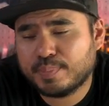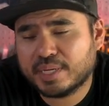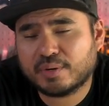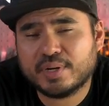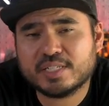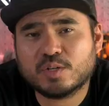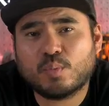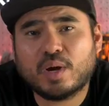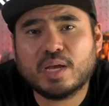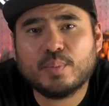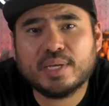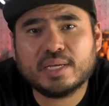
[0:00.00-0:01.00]
big reason
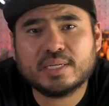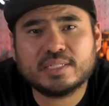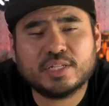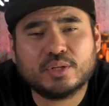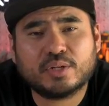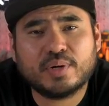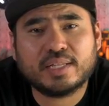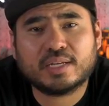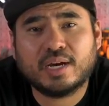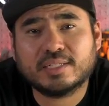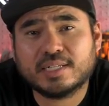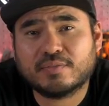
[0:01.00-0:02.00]
why we can continue to create the
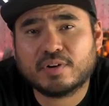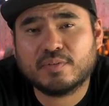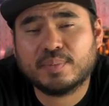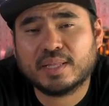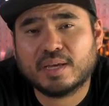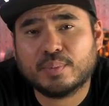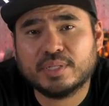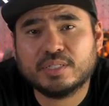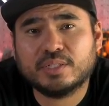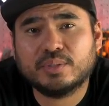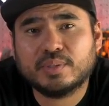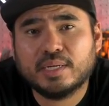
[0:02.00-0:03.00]
content for everybody that we
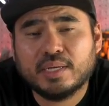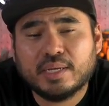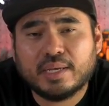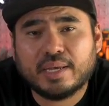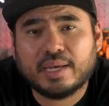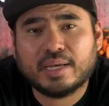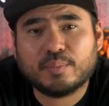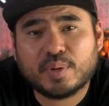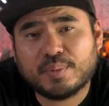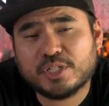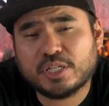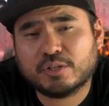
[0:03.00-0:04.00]
do, and we
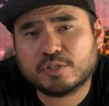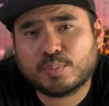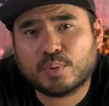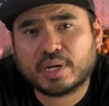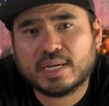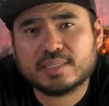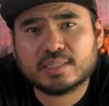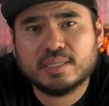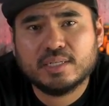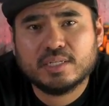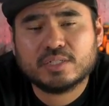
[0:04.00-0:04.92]
appreciate their support guys.